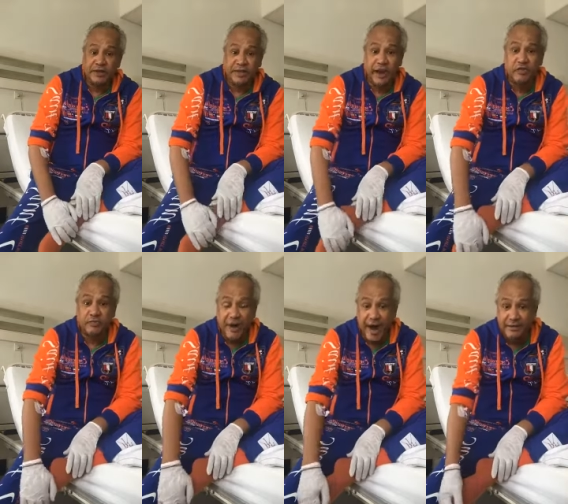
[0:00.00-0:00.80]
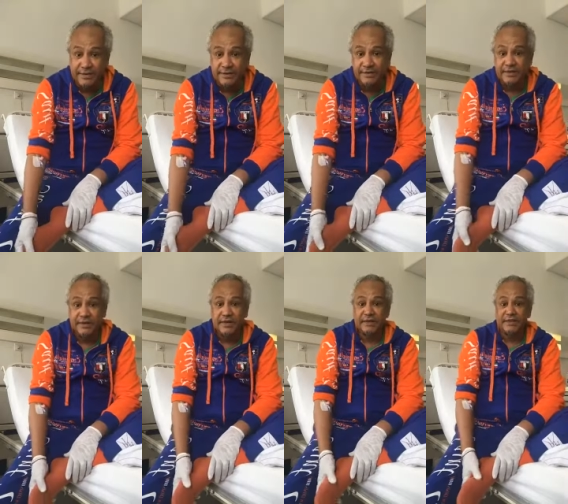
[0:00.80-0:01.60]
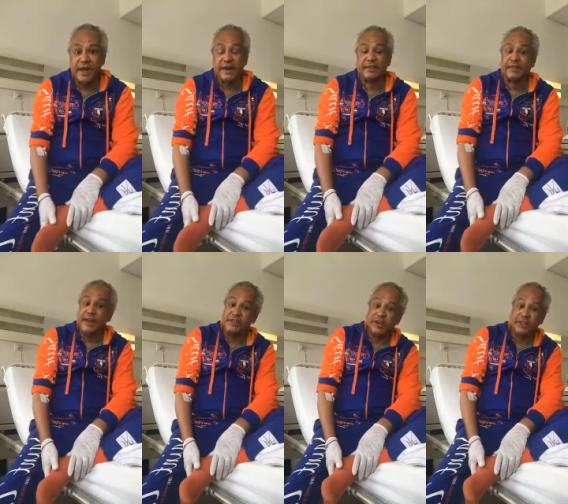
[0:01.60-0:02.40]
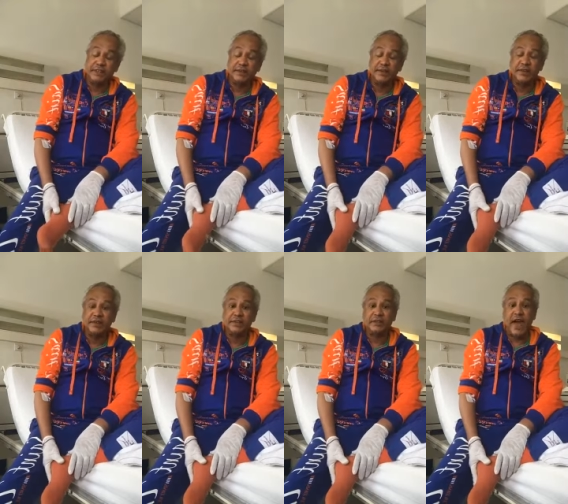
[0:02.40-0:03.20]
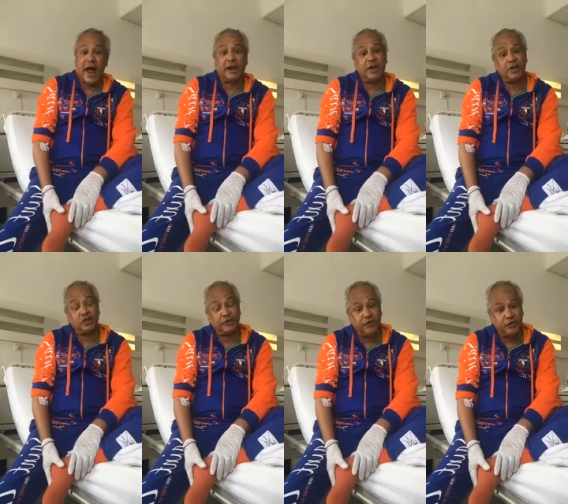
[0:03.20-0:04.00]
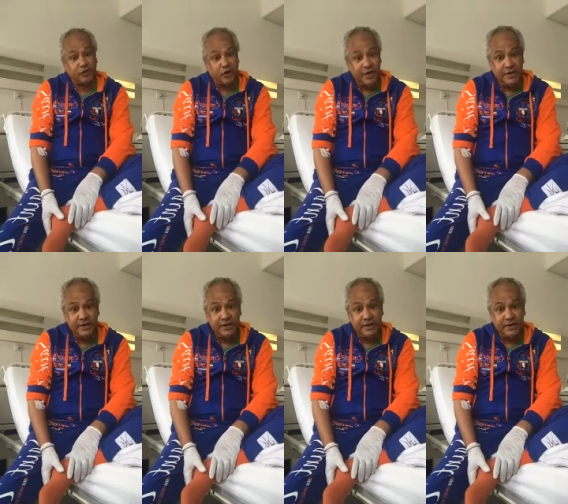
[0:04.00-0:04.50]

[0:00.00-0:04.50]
They are smart, they are intelligent, they are rich of history